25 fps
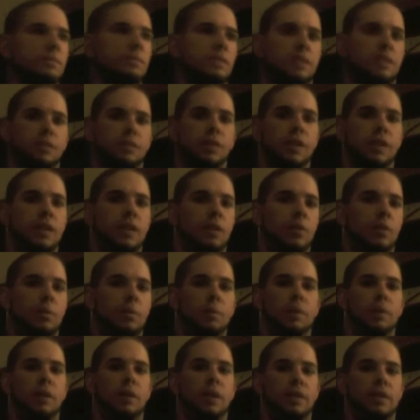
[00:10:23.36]
DeVito
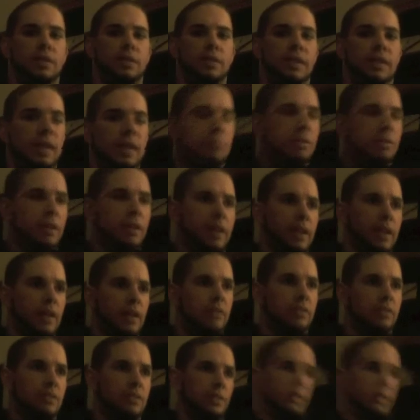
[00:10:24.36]
would be nice depth, I
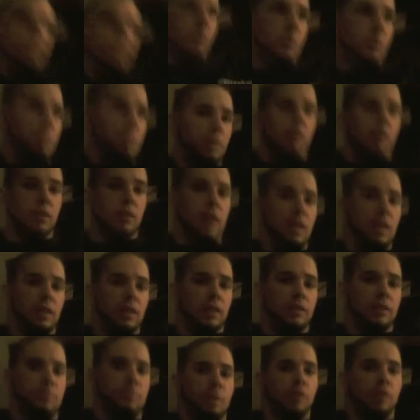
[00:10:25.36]
guess. It would be a lot
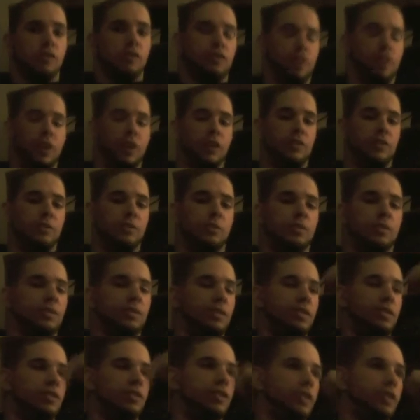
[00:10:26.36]
like Spencer Johnson
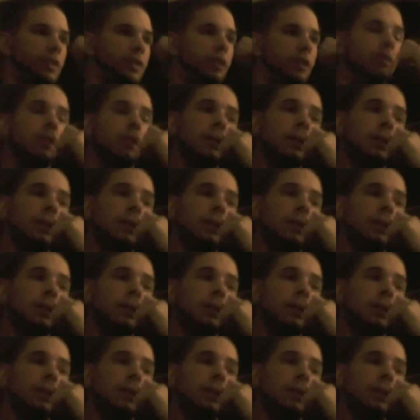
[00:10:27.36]
was this year.